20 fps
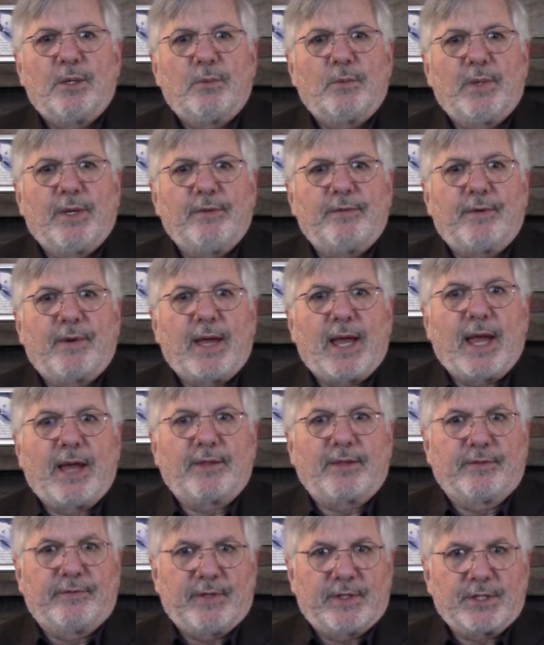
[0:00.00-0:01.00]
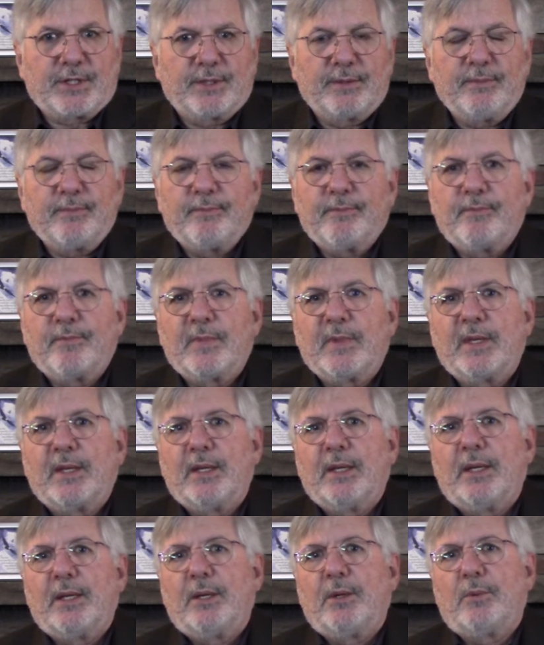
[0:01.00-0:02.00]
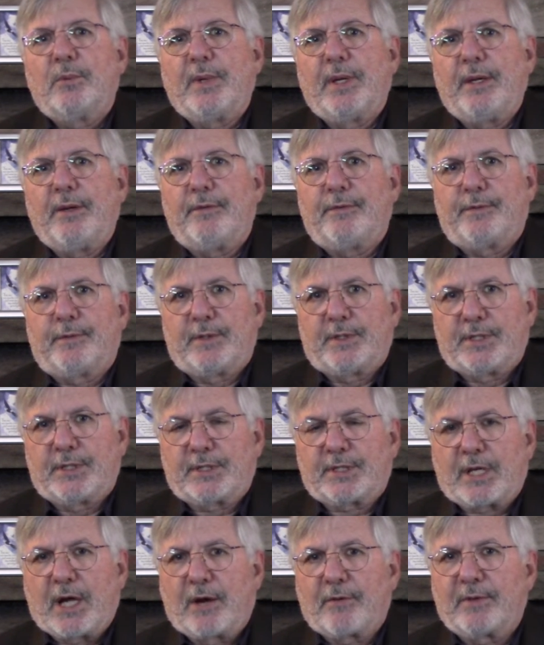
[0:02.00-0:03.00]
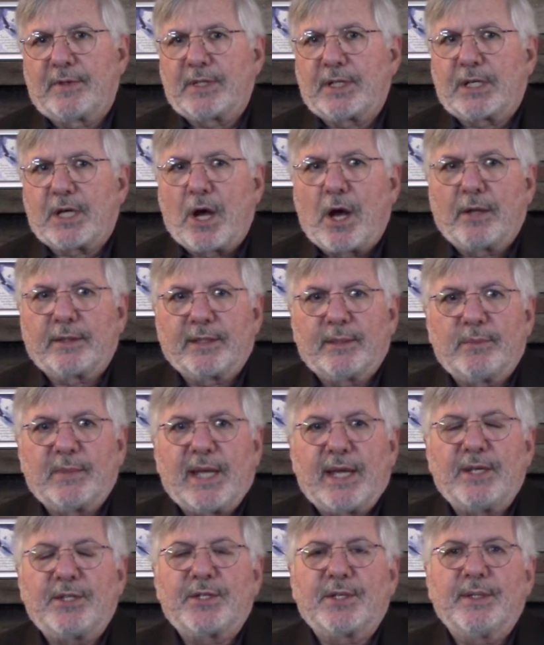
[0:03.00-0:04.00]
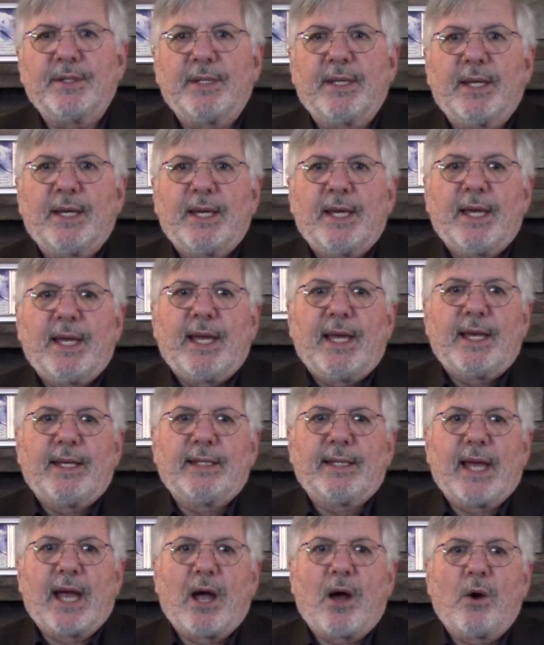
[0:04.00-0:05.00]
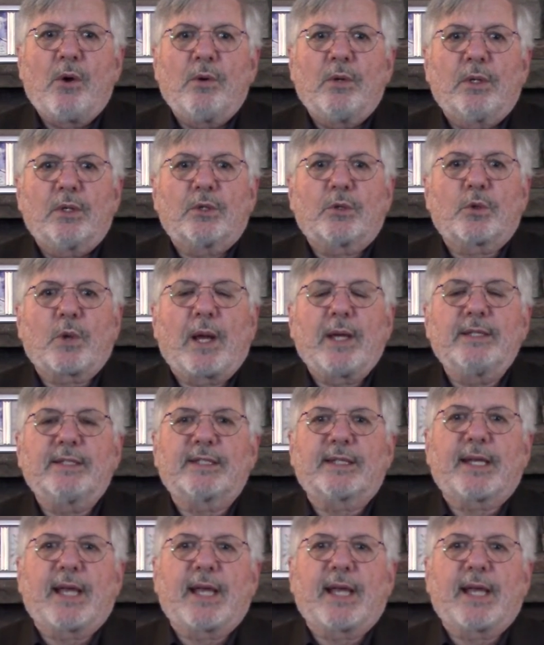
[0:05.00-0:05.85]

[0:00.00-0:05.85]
We've had the vision, we've just covered the condemnation, and now Christ's